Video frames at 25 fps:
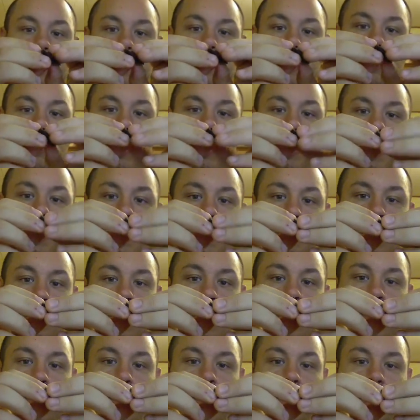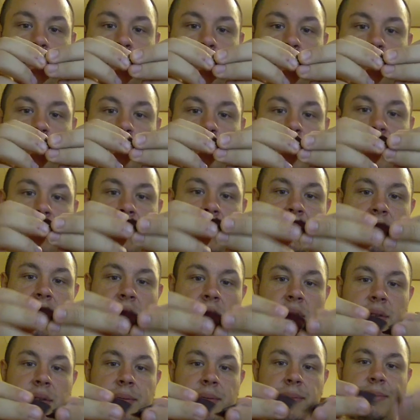Break this apart. We got two little pieces
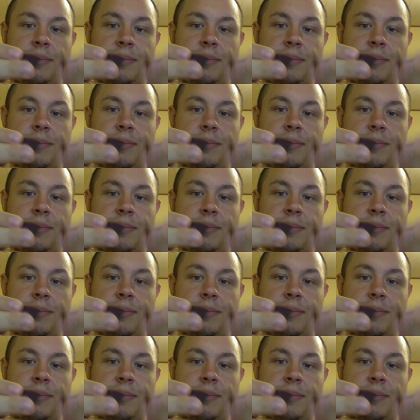here.